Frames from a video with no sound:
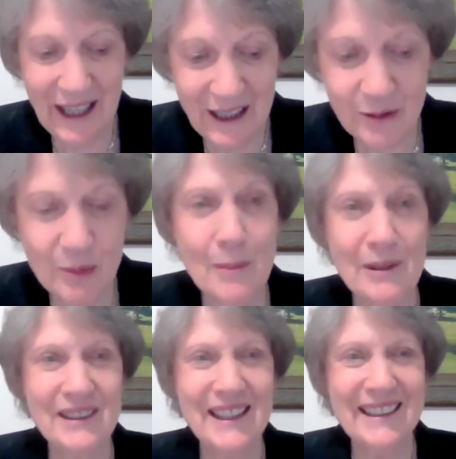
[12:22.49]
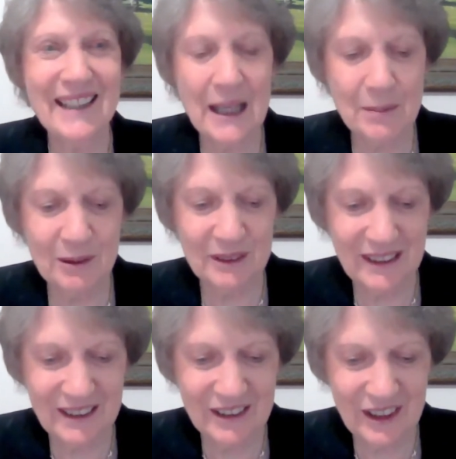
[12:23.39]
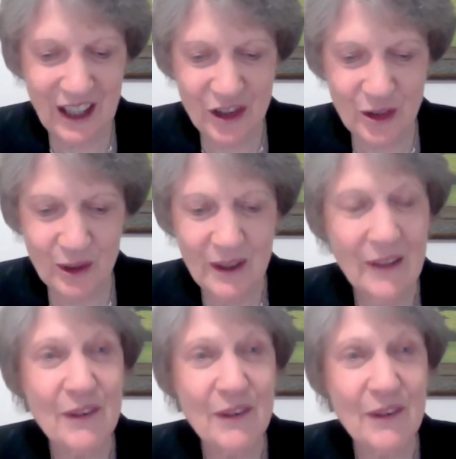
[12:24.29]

and Women Enabled International,